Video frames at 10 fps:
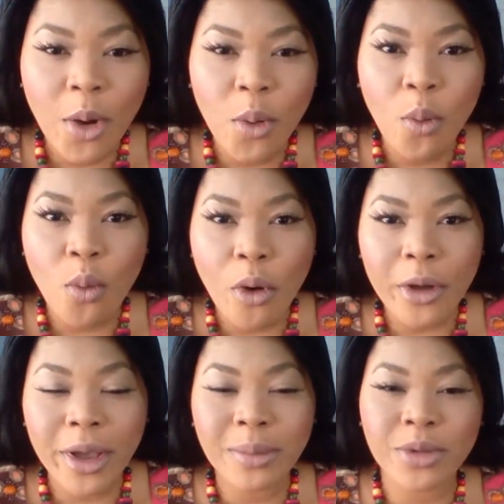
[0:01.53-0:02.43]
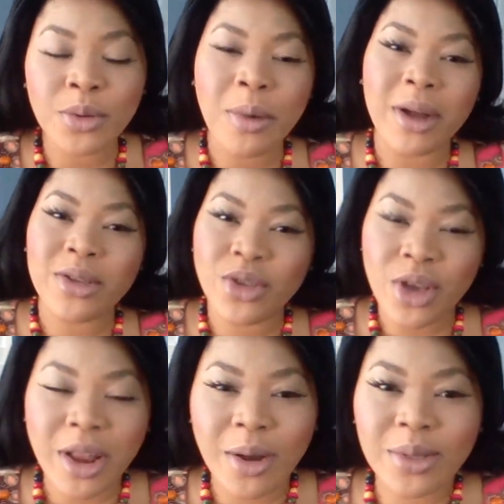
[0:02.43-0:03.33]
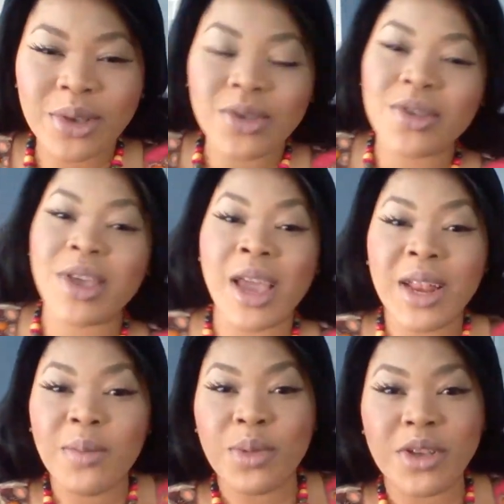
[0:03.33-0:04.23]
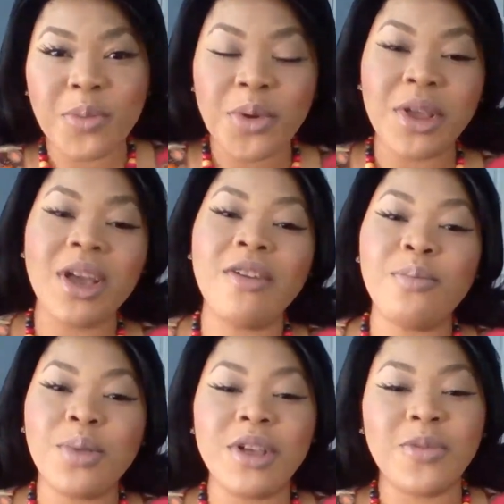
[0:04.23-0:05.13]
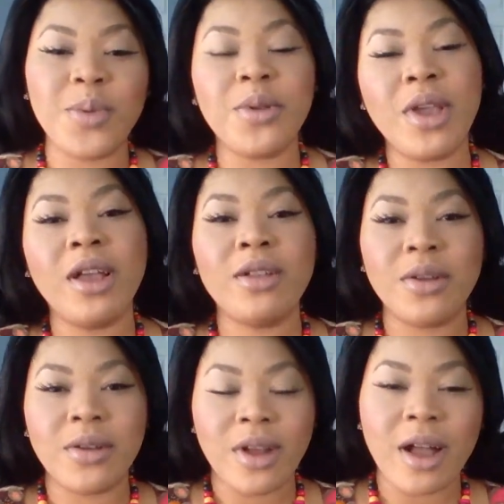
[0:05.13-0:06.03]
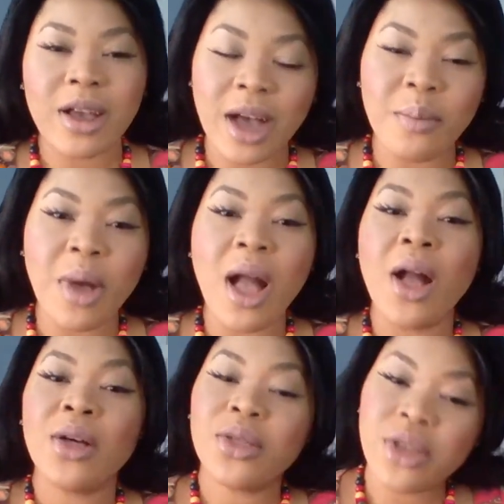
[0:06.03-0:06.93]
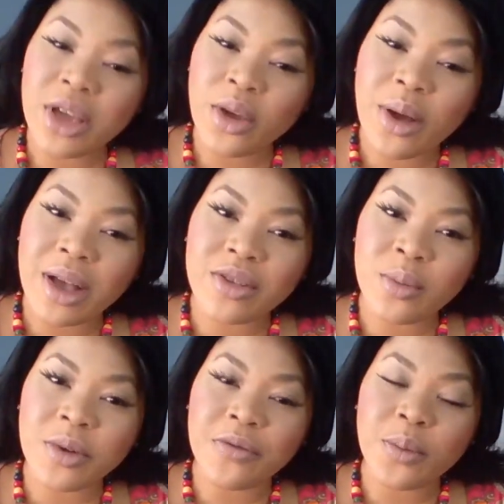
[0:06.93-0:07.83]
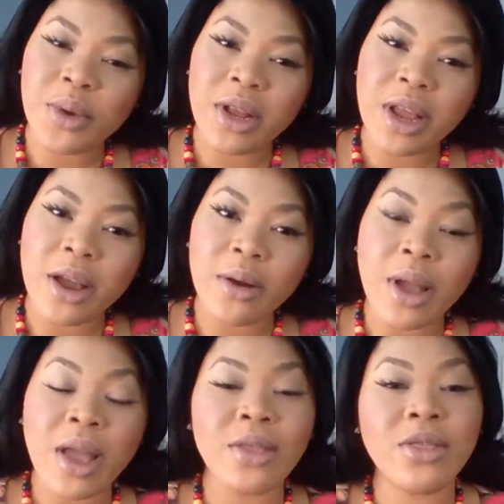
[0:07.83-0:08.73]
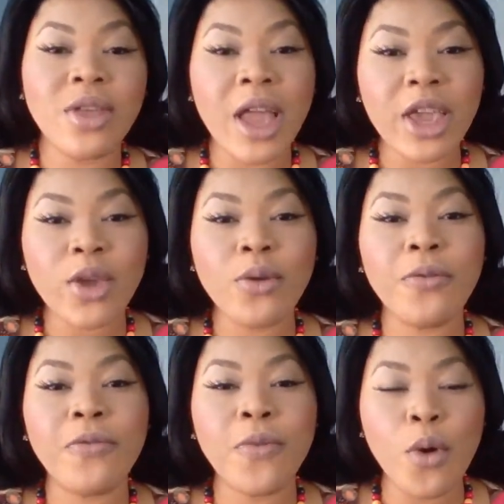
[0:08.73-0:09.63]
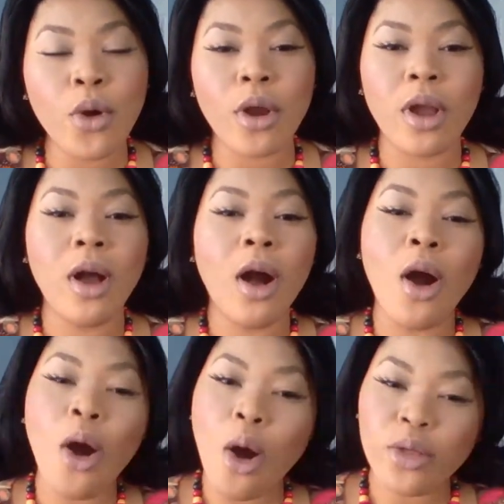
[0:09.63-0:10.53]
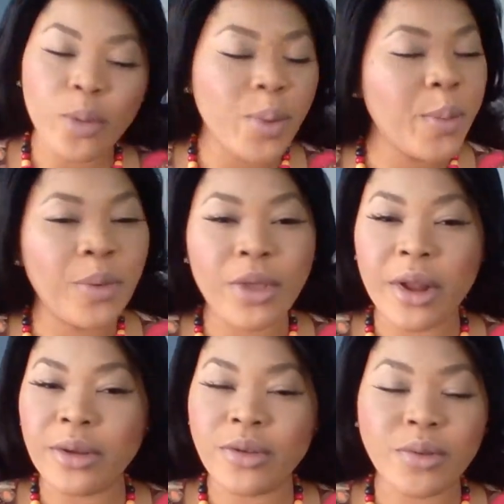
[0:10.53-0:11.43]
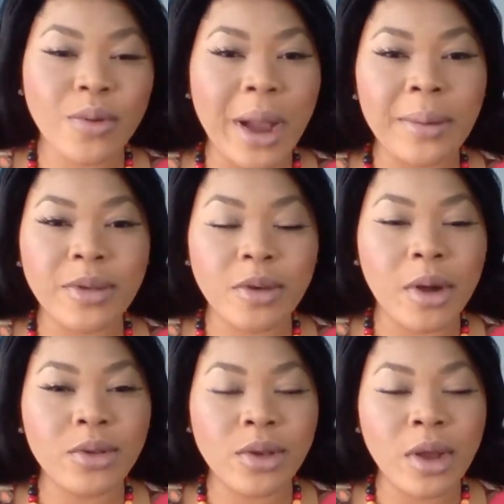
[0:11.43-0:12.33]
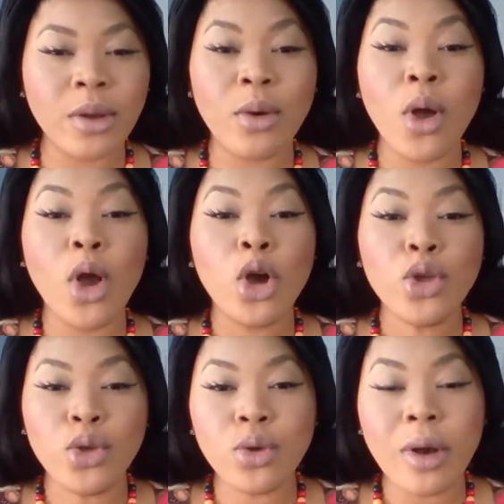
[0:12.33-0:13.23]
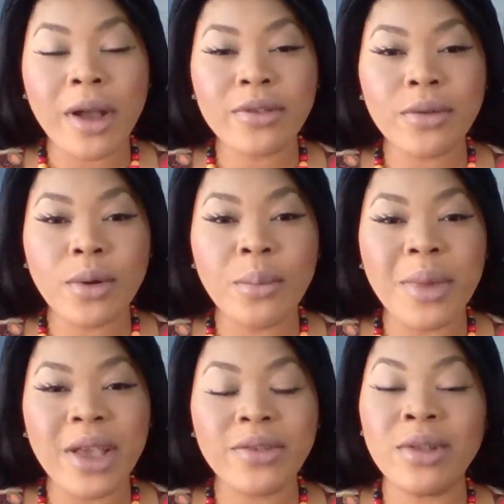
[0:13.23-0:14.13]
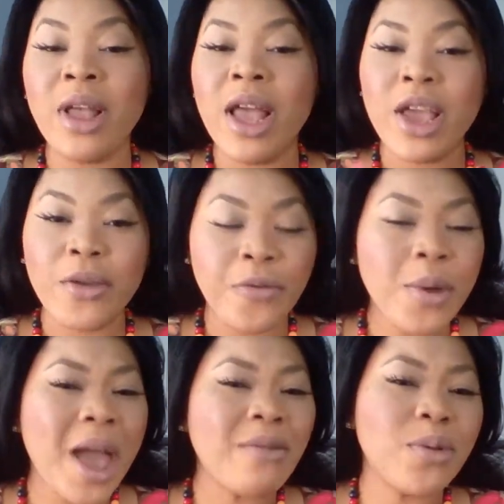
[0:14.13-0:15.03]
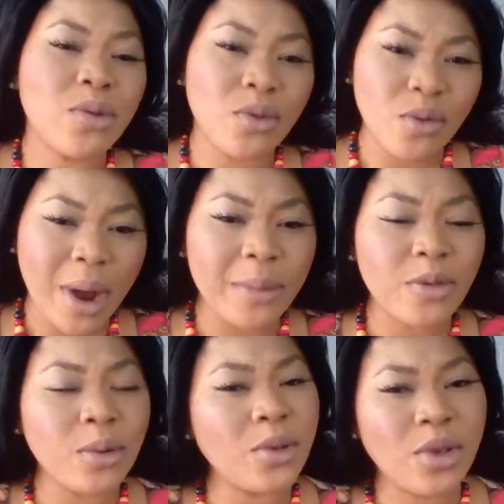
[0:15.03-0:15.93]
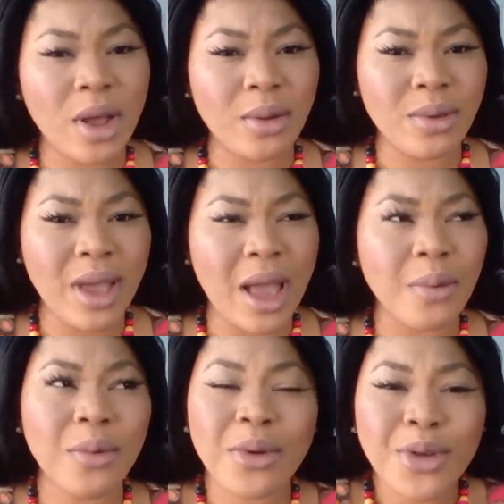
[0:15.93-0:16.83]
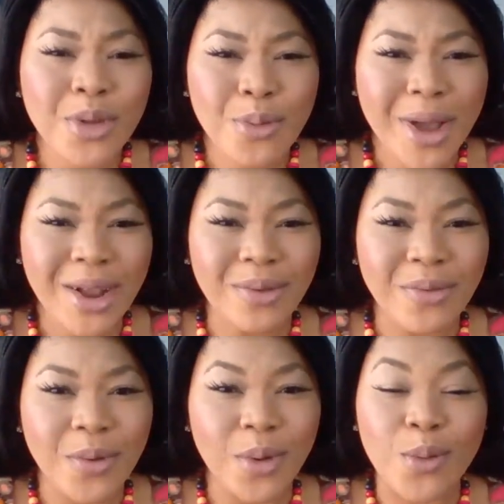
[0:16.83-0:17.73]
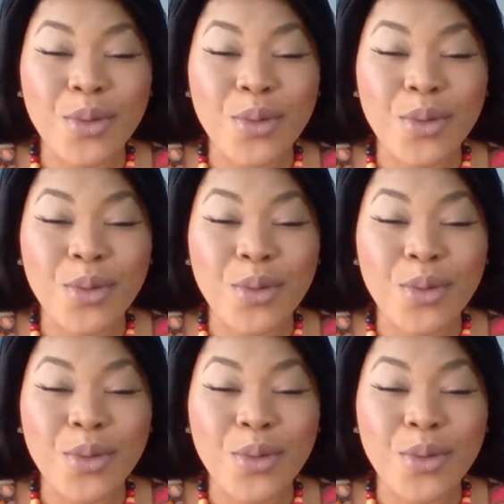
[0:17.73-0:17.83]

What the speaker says: Welcome to my channel. This is Candle Bliss Beauty of blissbeautyandglitter.com. Thank you guys so much for being here, and thank you for all the people that are subscribing to our channel. You guys are amazing. If you haven't subscribed to our channel yet, what are you waiting for?